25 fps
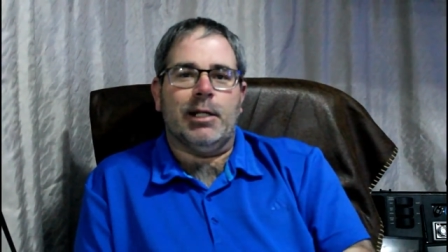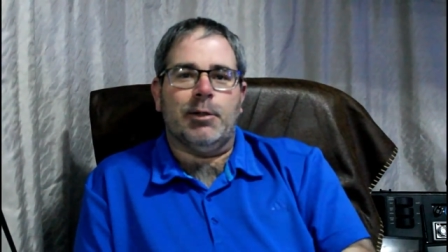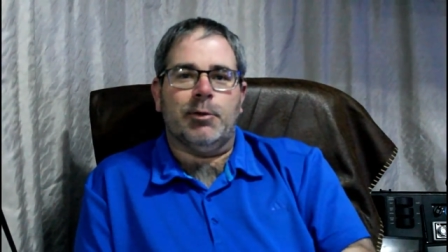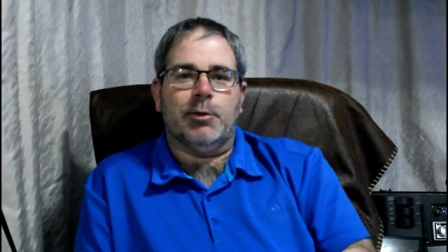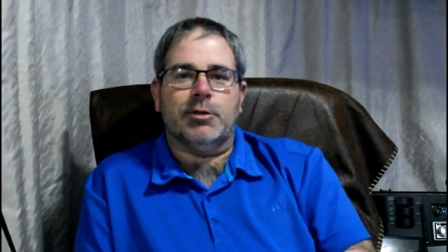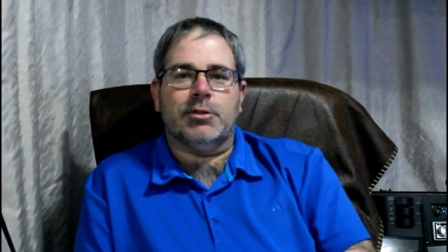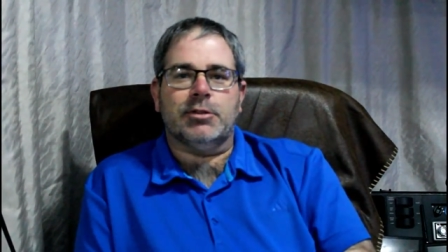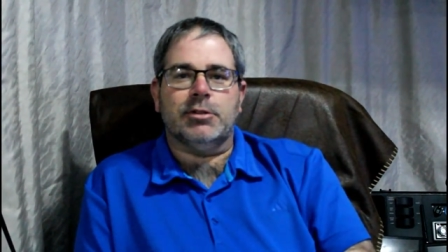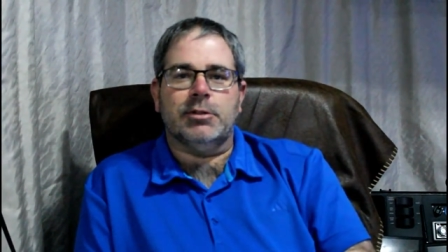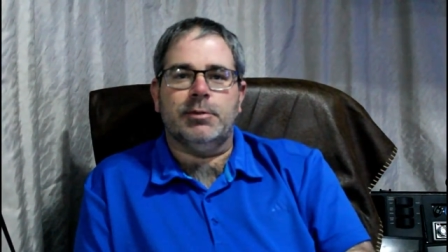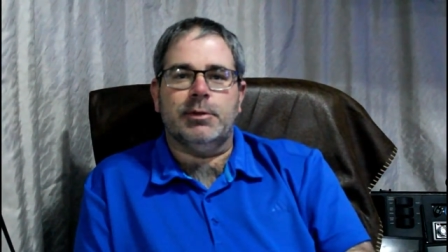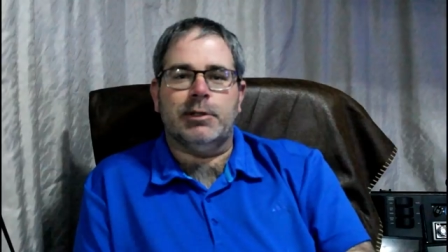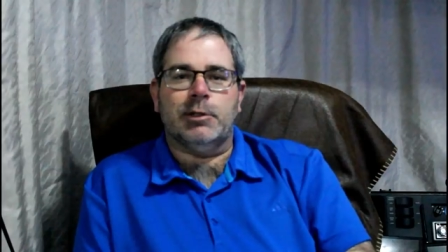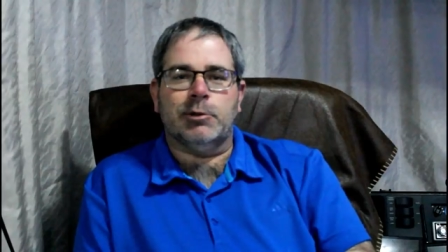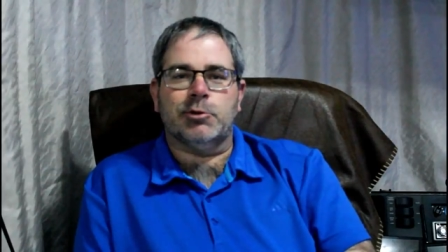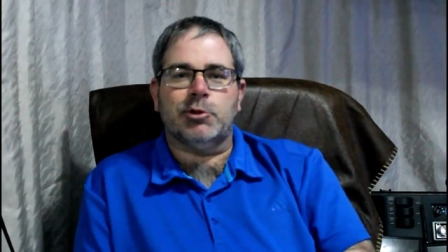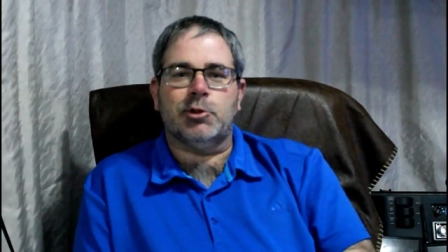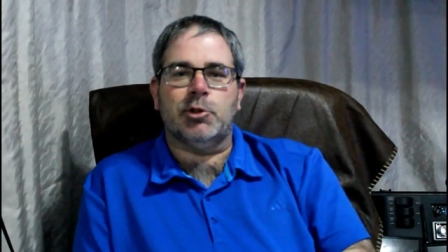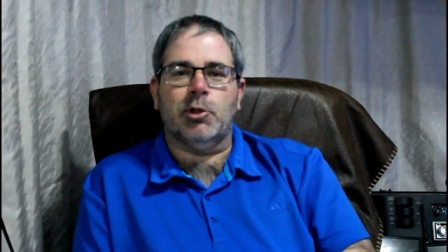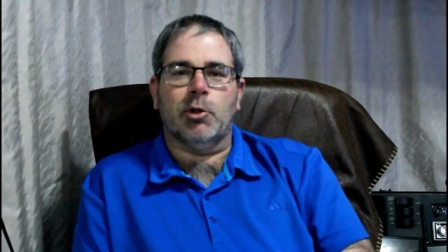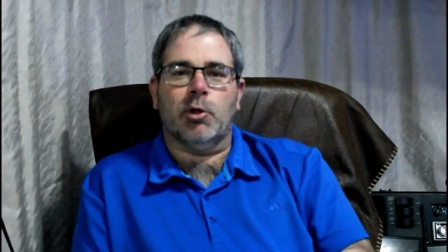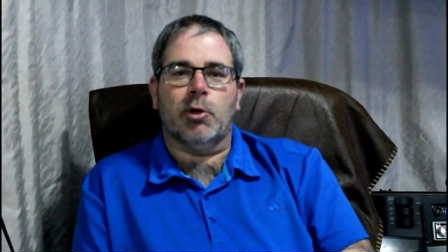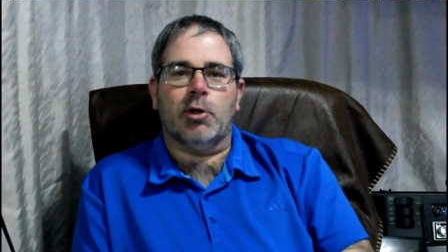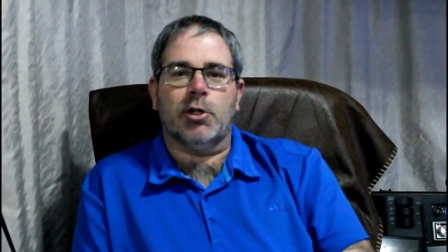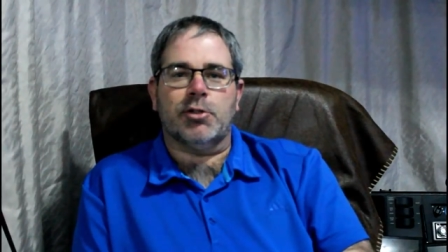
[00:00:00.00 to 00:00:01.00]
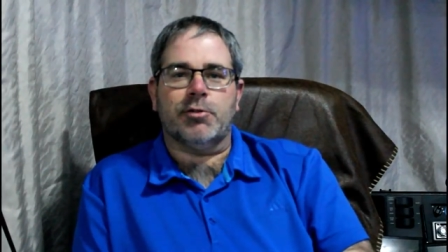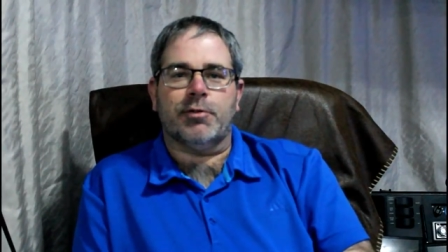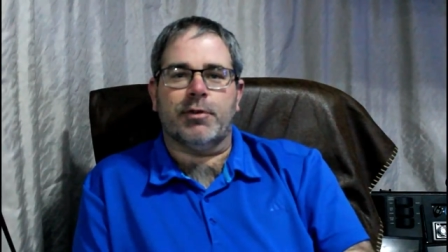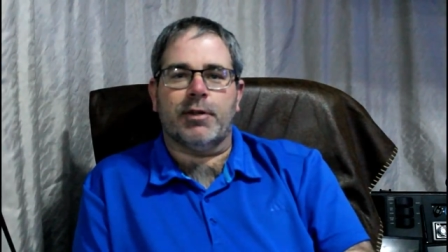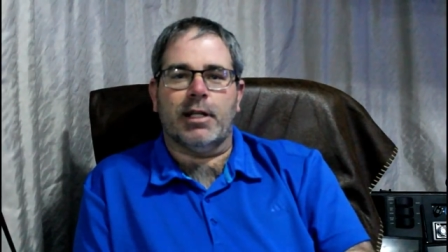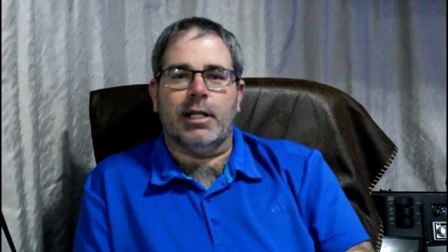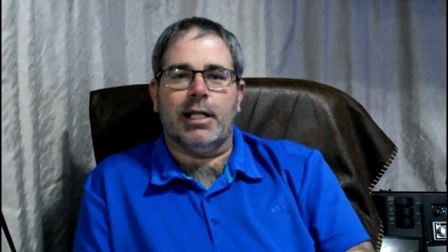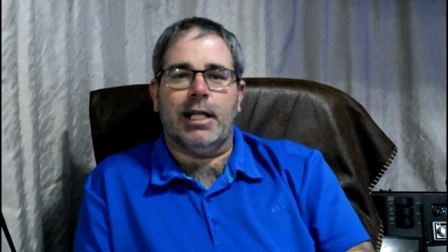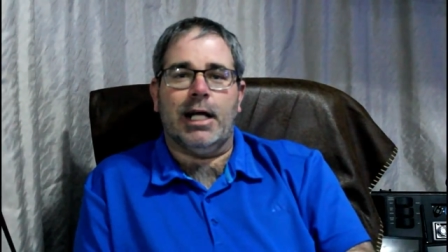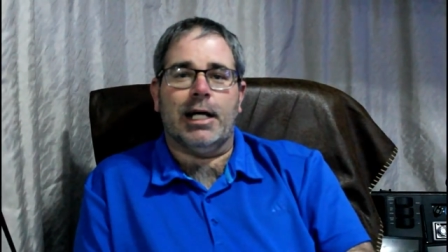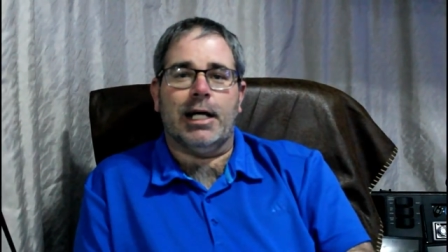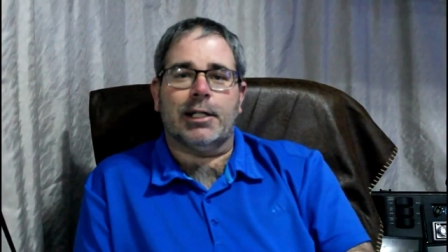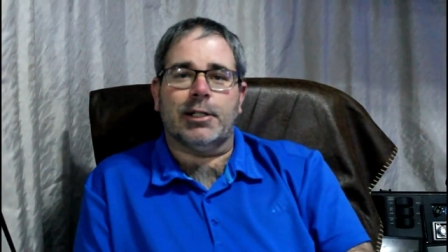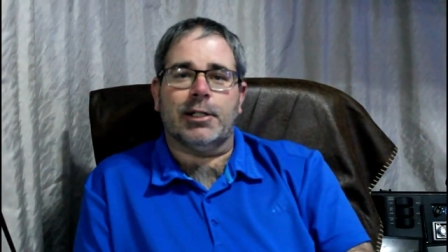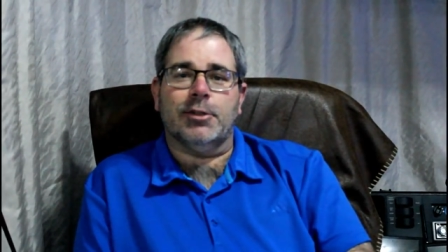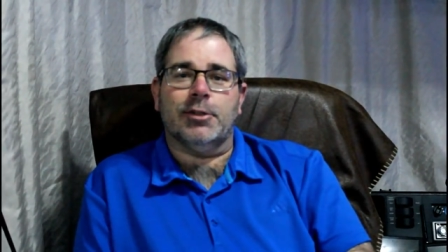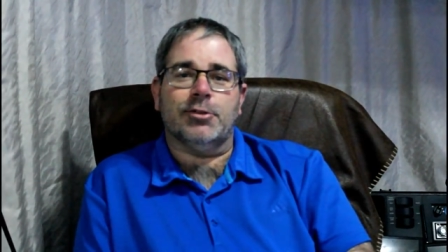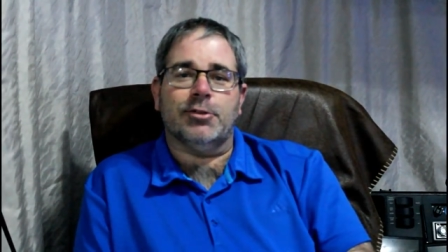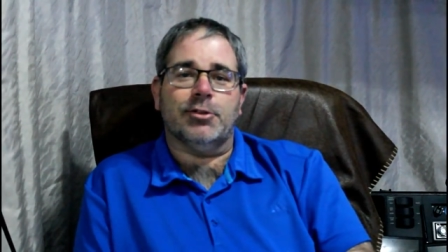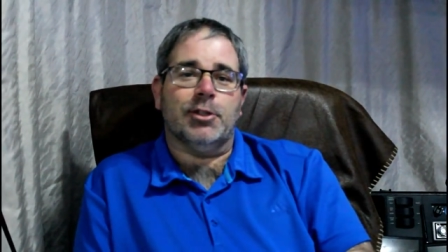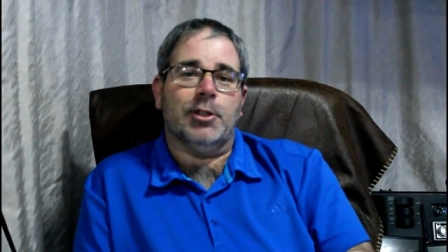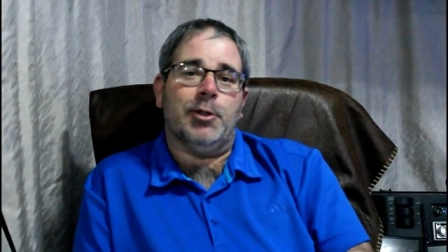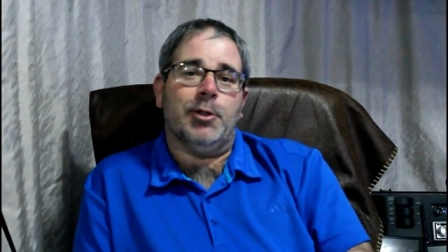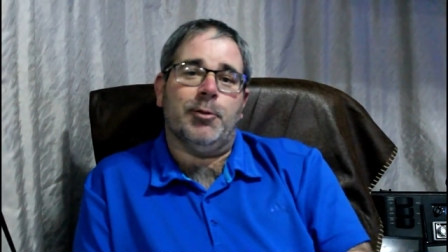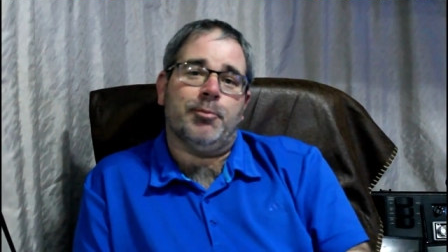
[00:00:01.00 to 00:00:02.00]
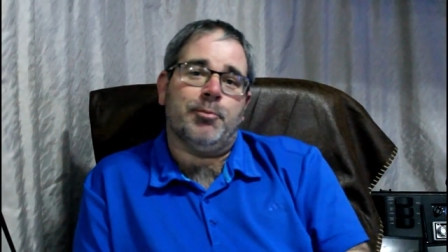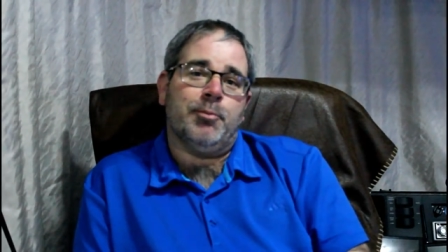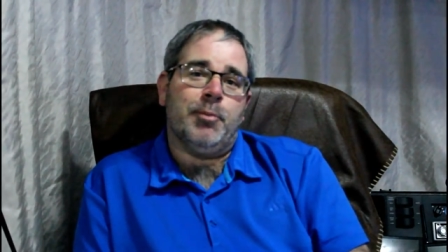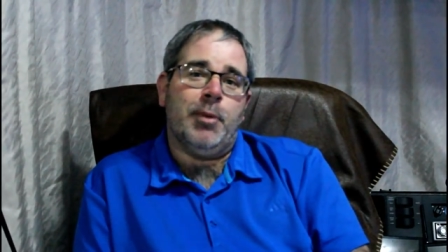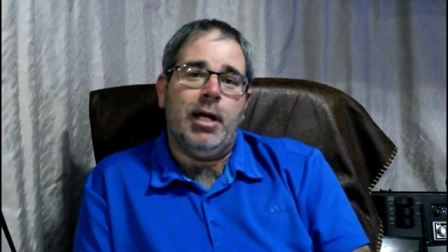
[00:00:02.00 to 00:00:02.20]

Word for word: it was, it was too large for the locker, so